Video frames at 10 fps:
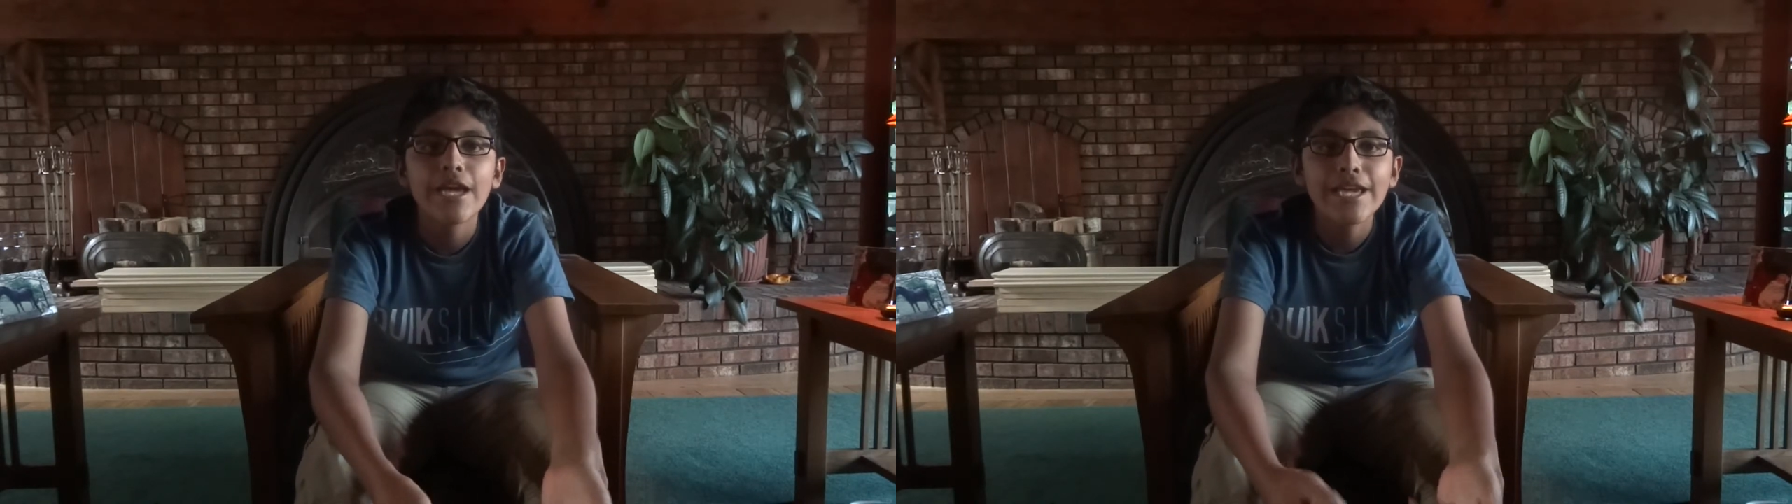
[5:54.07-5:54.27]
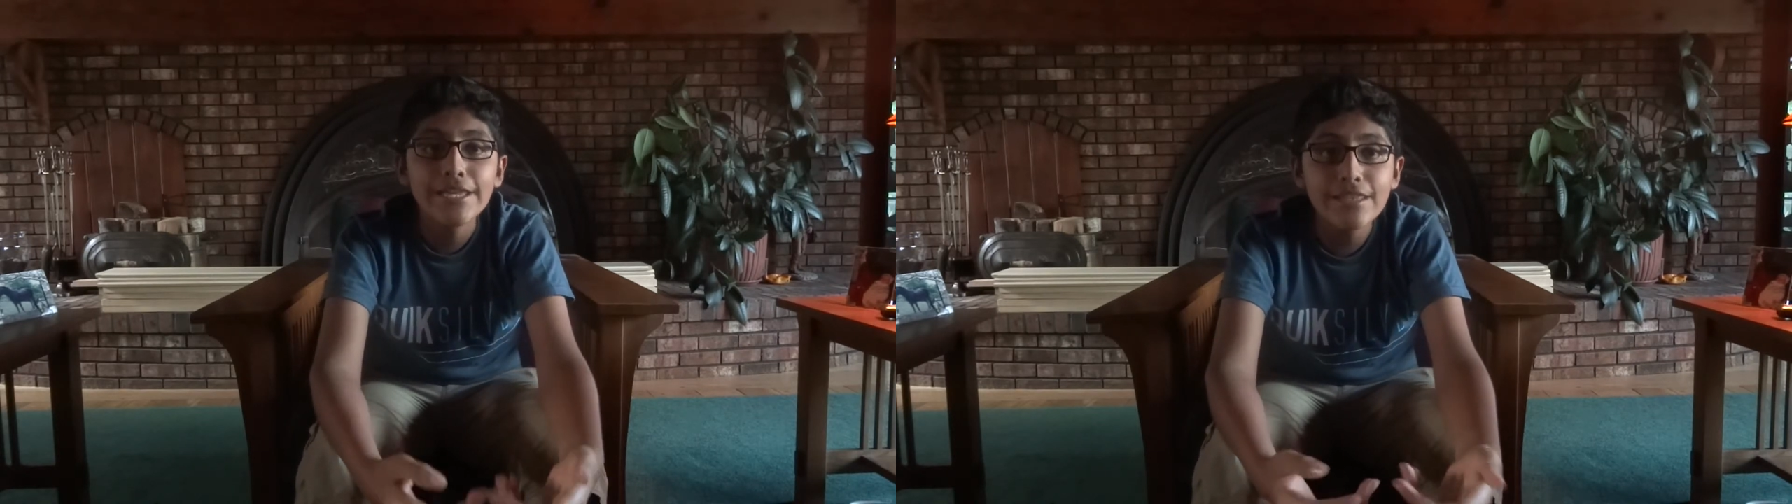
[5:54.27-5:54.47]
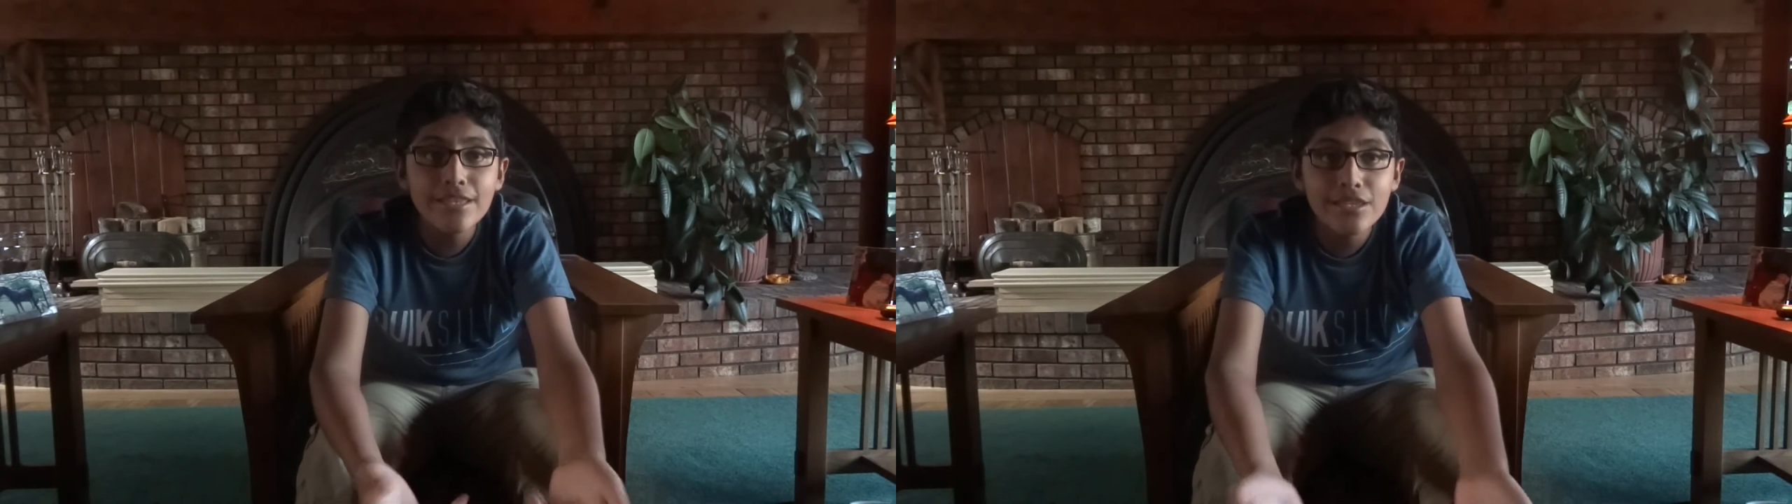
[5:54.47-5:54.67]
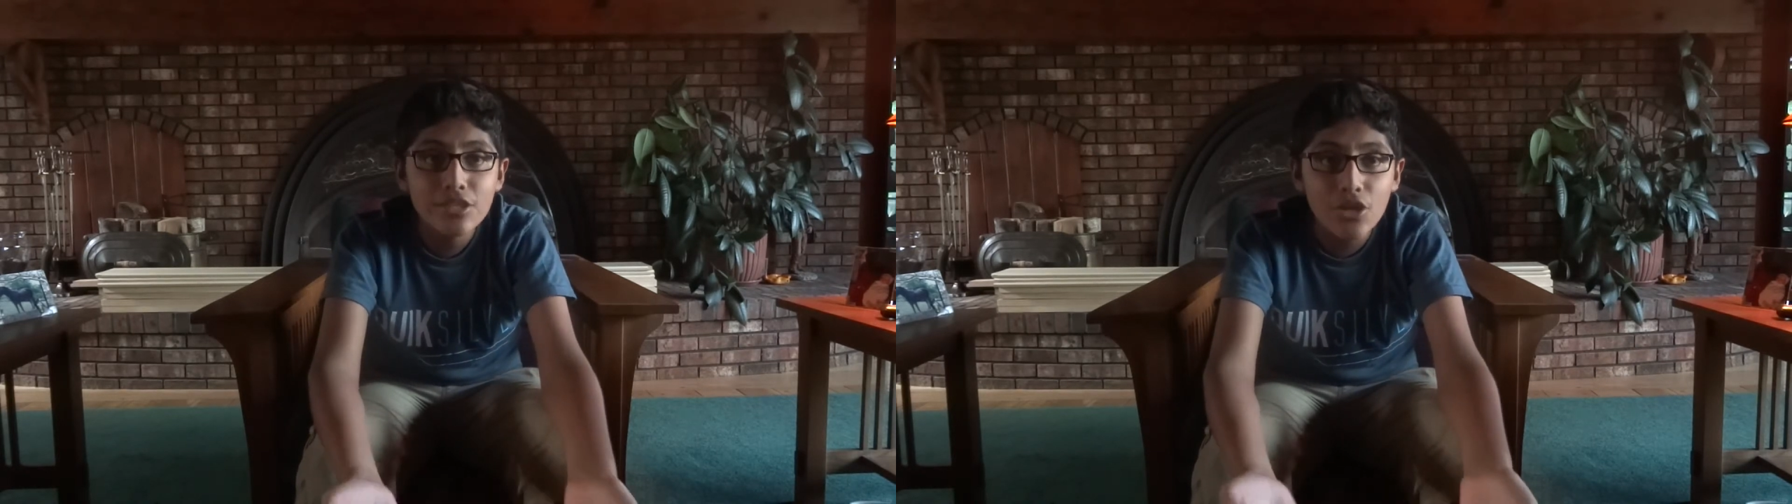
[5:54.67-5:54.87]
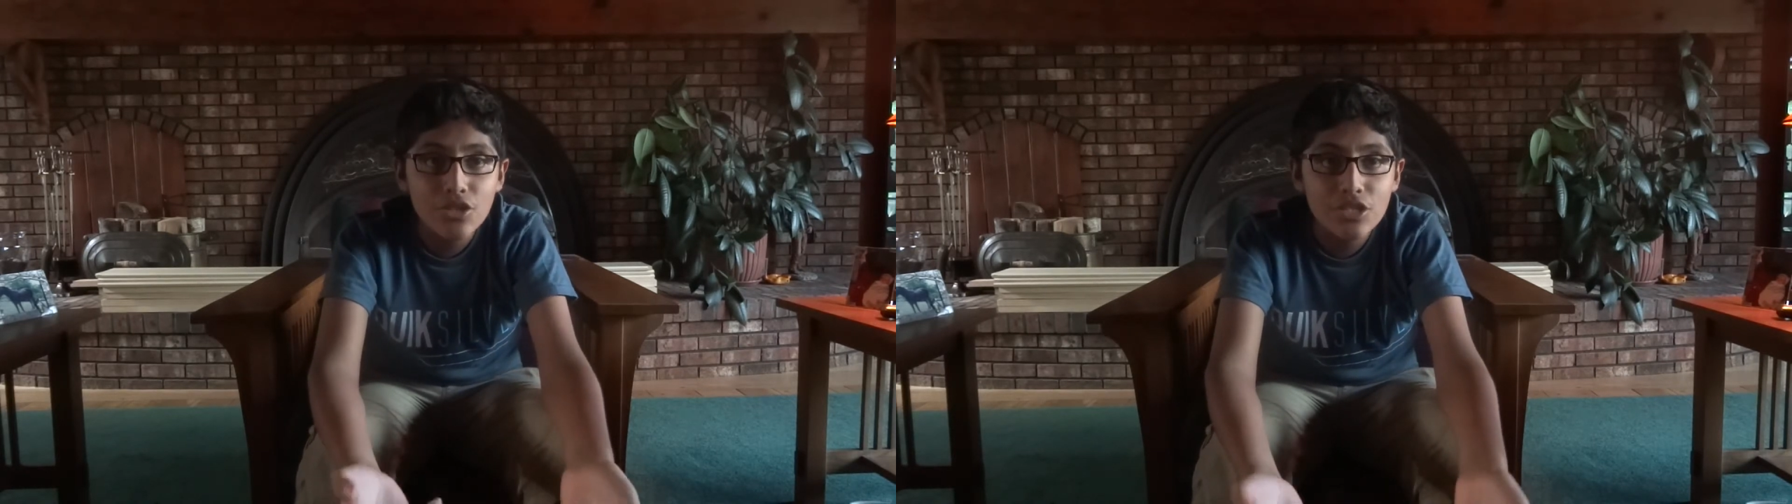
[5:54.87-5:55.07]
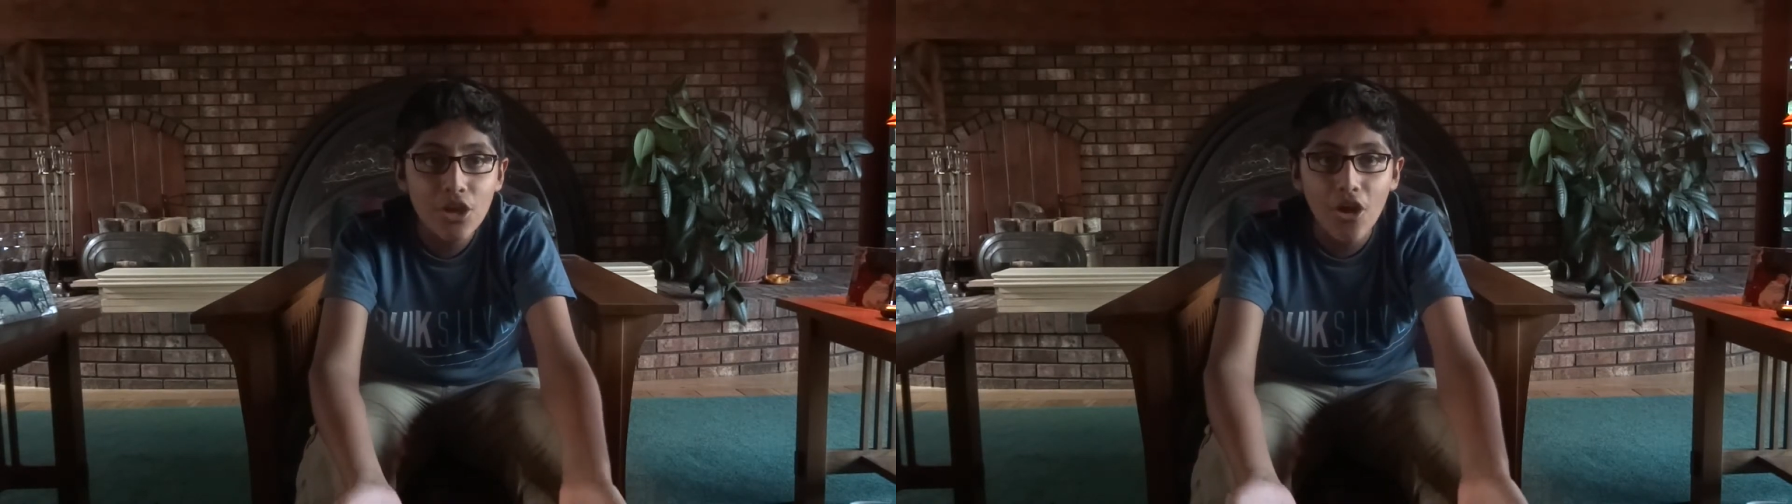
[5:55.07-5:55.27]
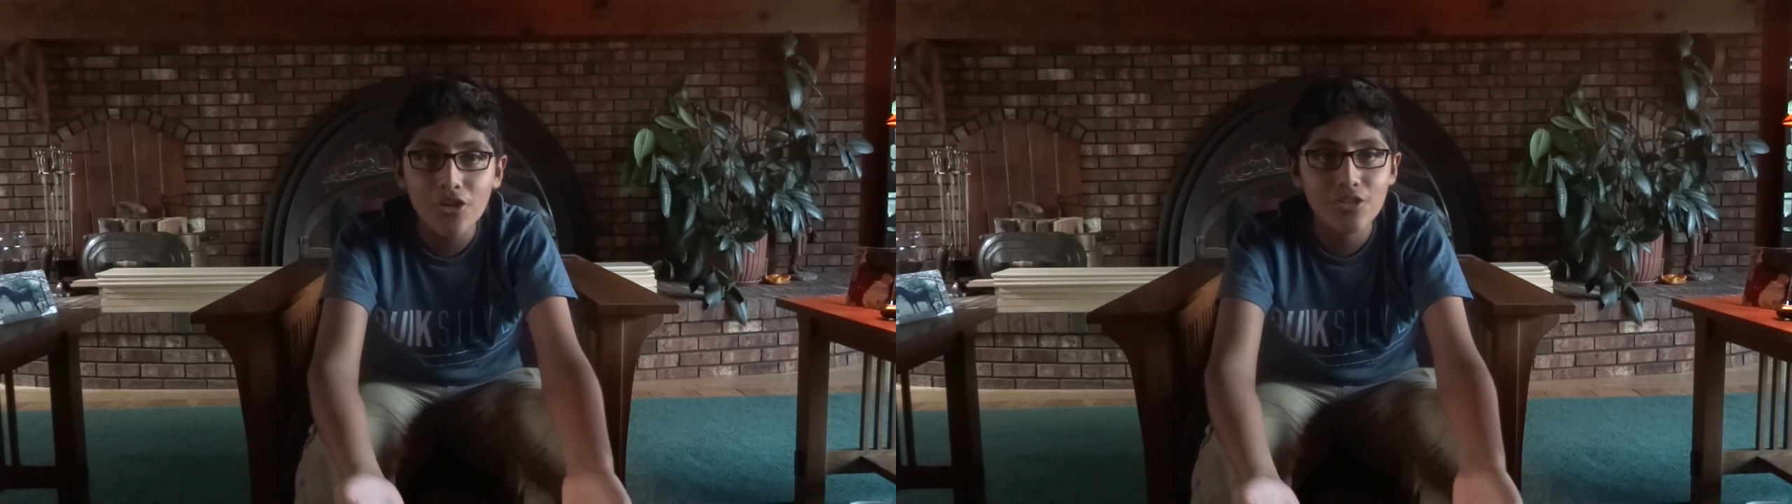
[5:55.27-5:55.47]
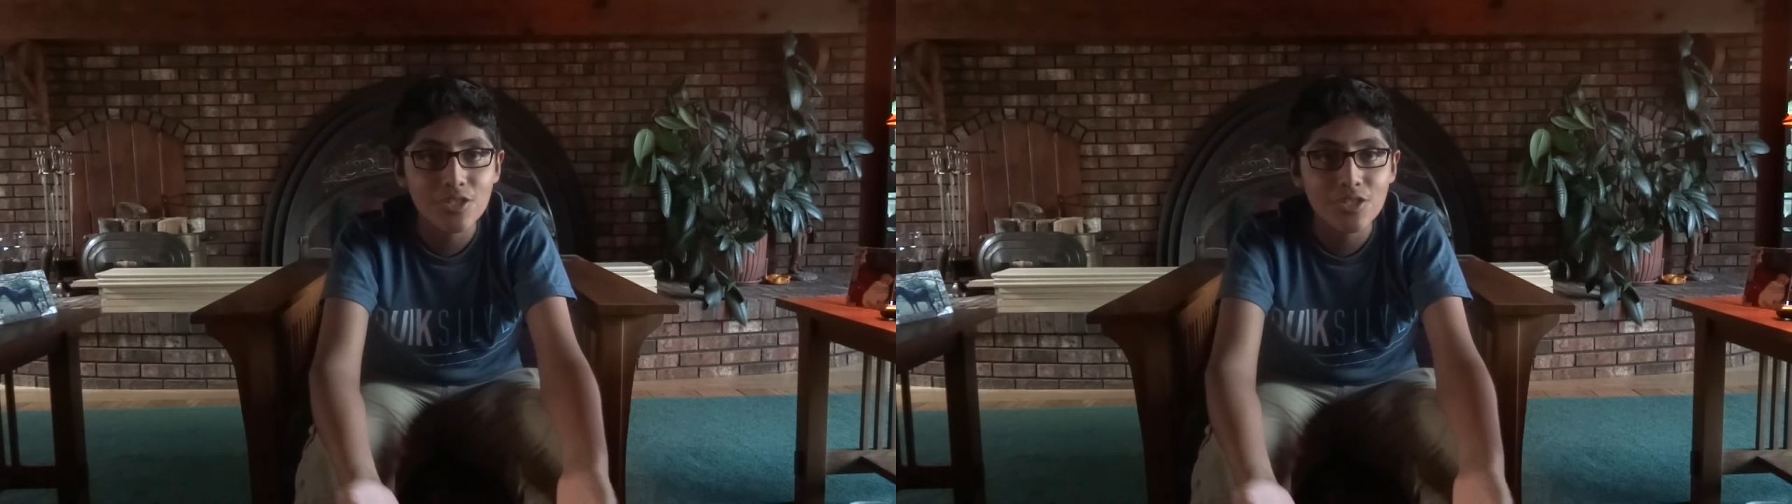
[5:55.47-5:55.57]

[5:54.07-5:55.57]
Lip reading: Heathcliff doesn't honor